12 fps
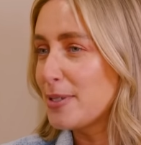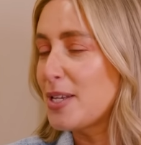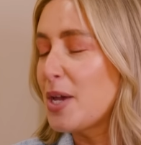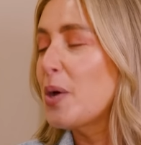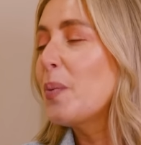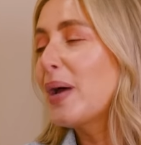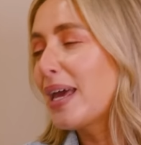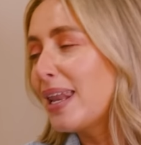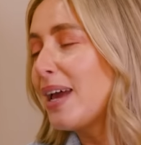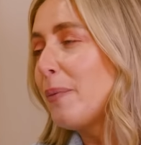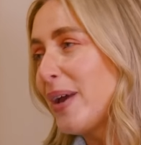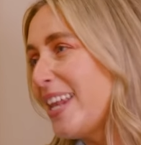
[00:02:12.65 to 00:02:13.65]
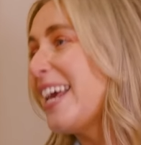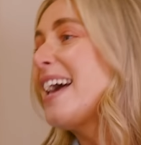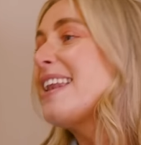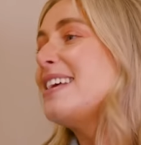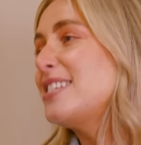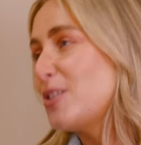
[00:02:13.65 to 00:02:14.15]
So we're gonna get
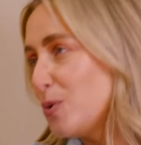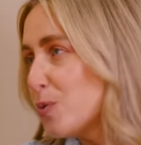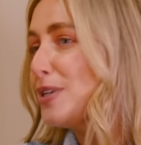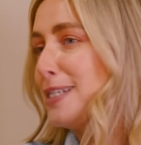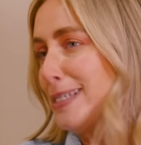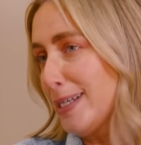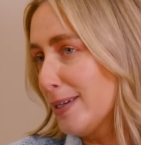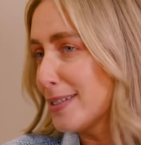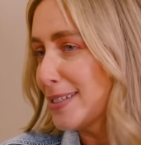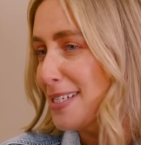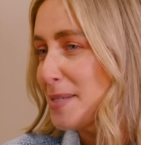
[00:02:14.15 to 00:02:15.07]
into all the disasters.